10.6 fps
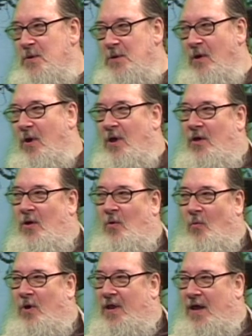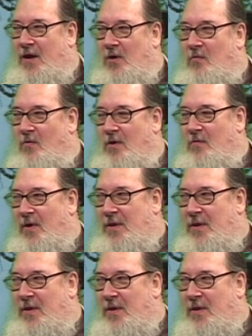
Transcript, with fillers: So we'll let you run with